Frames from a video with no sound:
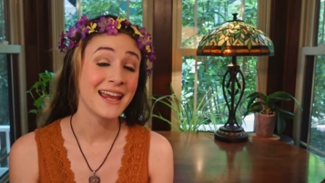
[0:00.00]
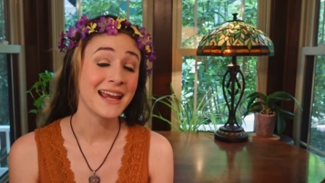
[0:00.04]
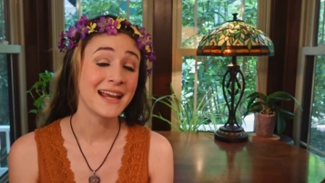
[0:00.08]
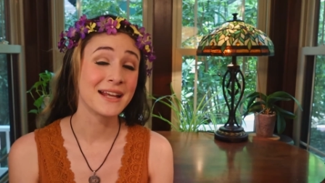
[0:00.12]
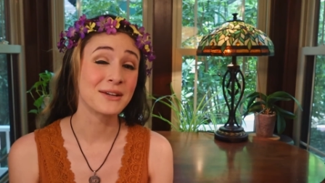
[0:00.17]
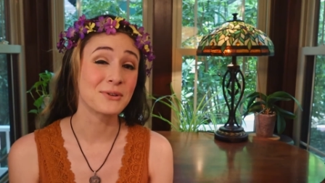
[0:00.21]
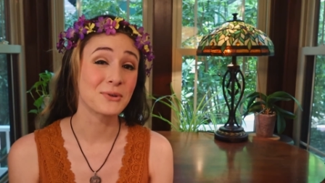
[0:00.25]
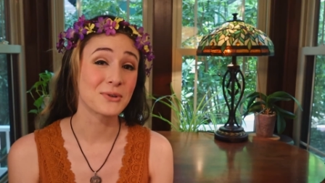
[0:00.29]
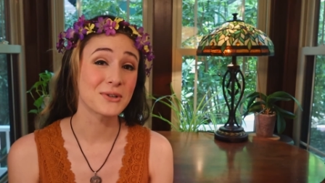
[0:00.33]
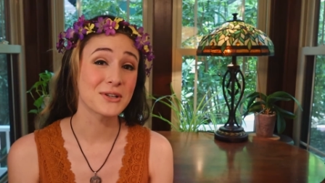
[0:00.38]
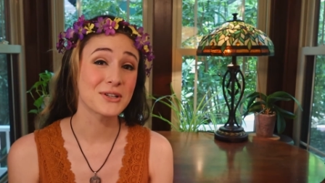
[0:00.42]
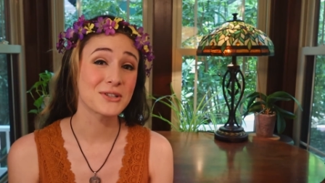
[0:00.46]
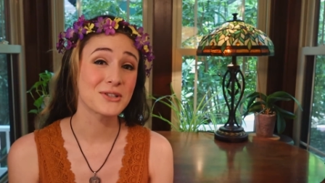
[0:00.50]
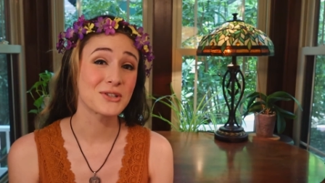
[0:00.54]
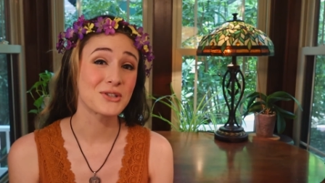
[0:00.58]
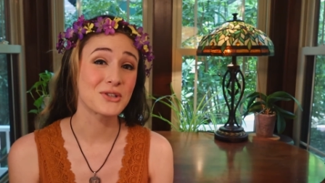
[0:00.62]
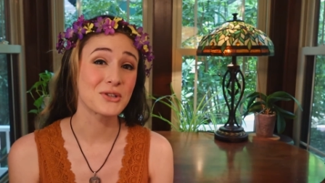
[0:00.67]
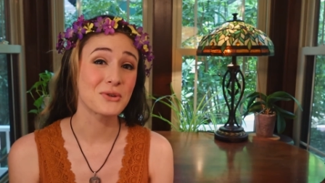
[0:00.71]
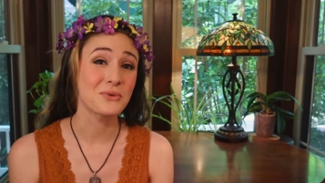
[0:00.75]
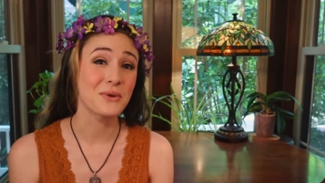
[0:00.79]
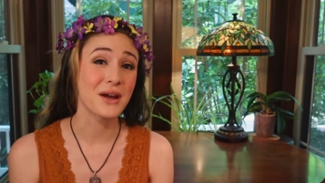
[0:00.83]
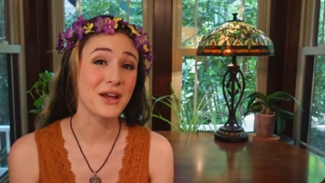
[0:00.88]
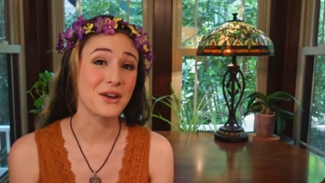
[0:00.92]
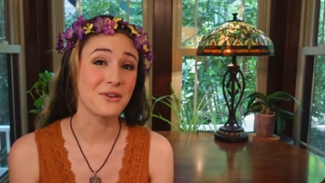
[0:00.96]
in order to
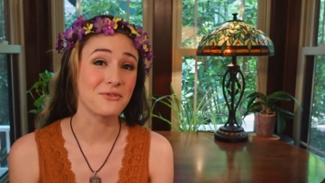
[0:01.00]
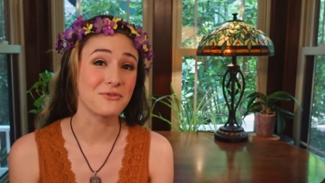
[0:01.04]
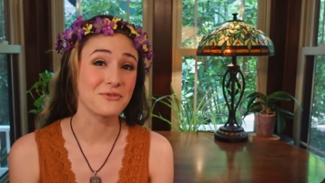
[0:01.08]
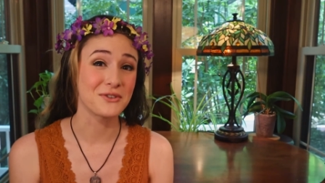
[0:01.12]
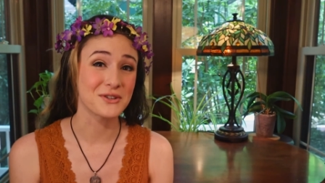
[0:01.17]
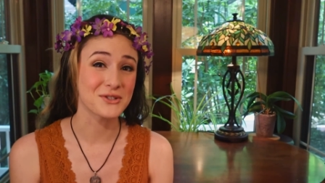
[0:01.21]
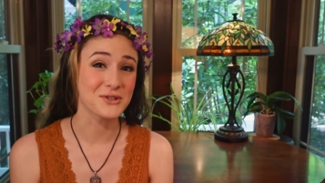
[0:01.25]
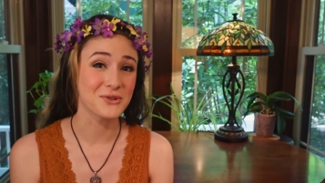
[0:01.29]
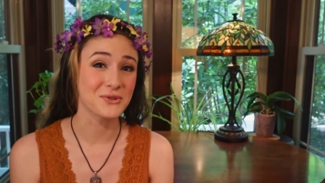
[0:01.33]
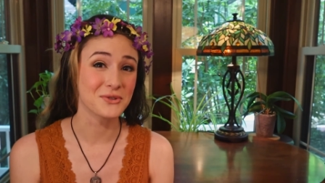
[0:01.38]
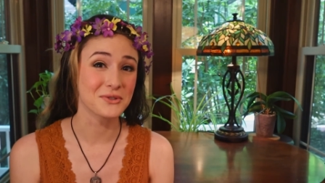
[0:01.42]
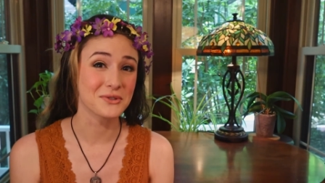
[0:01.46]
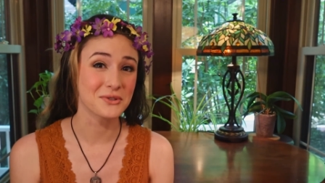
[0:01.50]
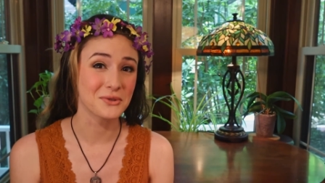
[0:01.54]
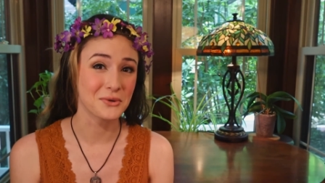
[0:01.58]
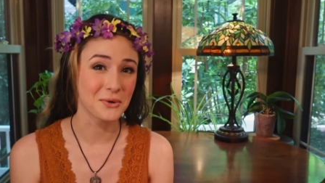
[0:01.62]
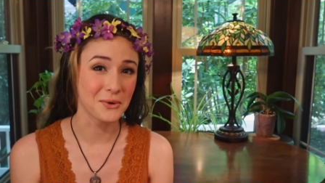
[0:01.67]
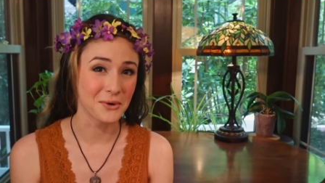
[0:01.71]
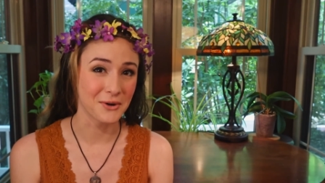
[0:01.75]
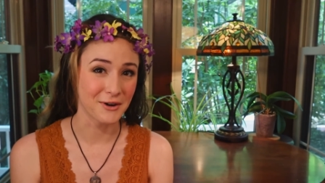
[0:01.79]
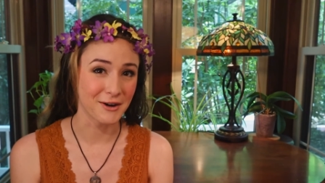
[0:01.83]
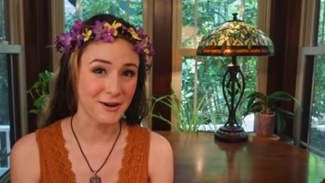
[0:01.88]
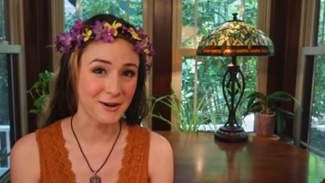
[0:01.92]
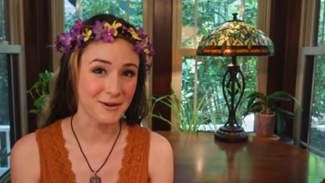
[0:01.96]
do an official
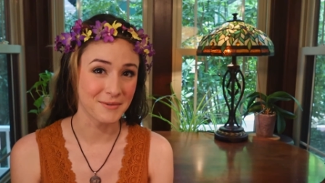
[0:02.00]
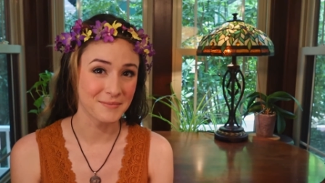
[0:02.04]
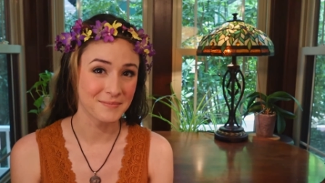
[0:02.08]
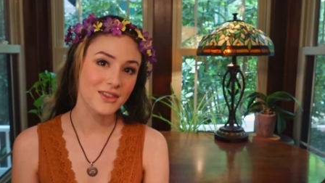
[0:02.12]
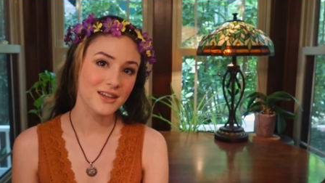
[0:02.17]
tour.